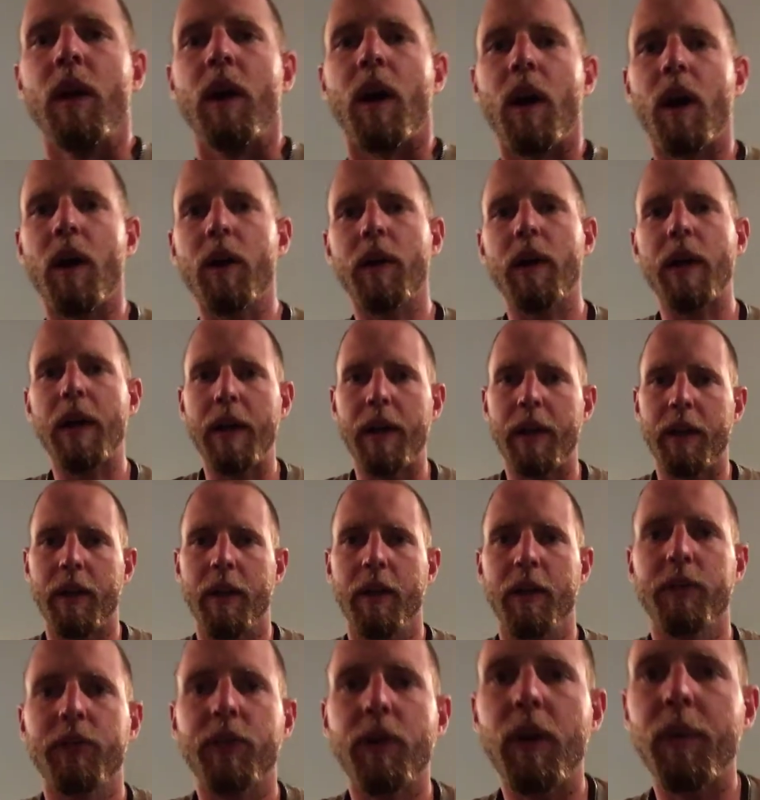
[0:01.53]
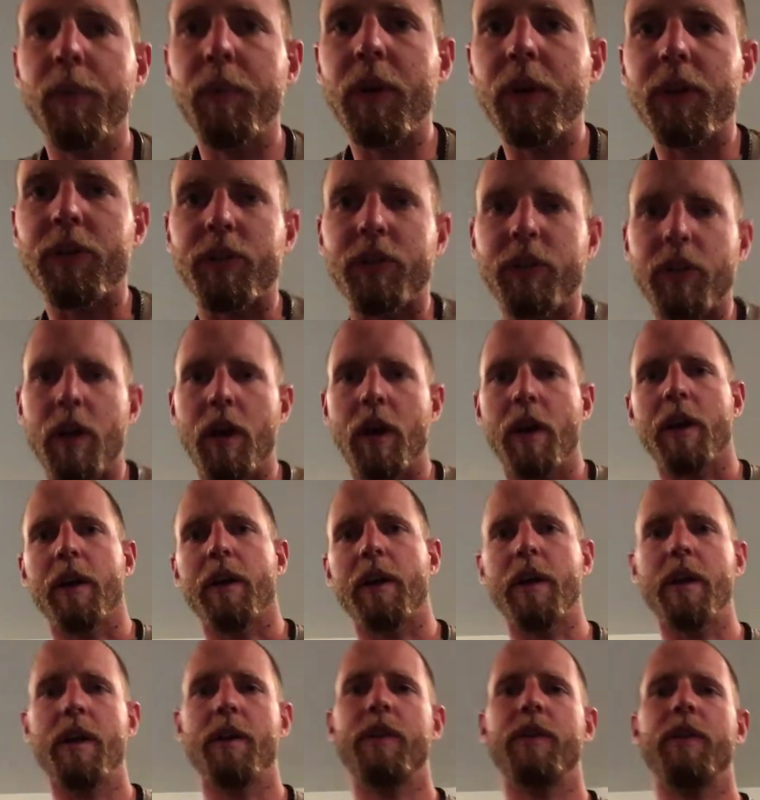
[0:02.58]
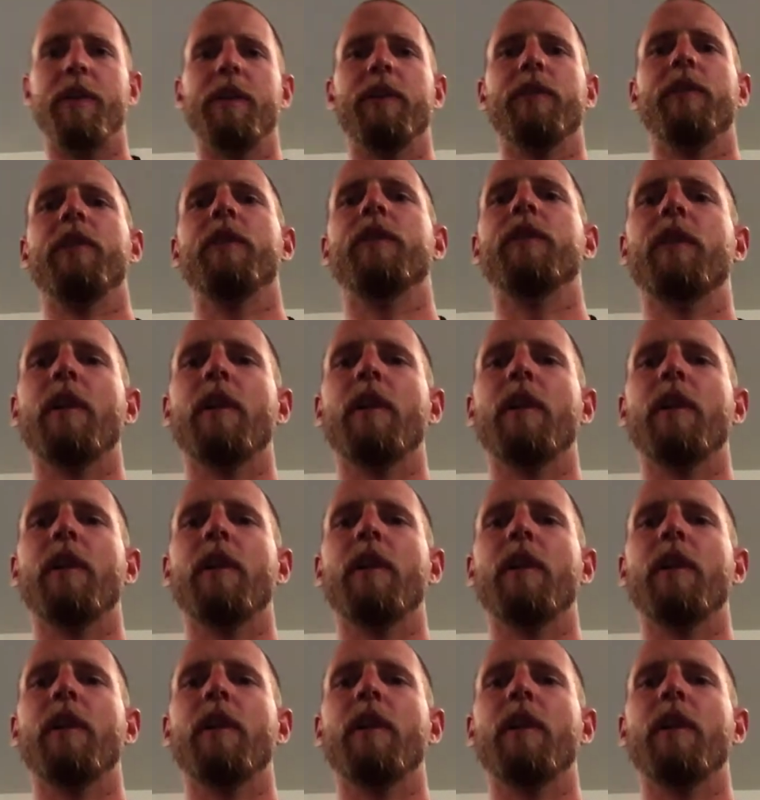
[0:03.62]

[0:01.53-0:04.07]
All right, so I'm going to start. This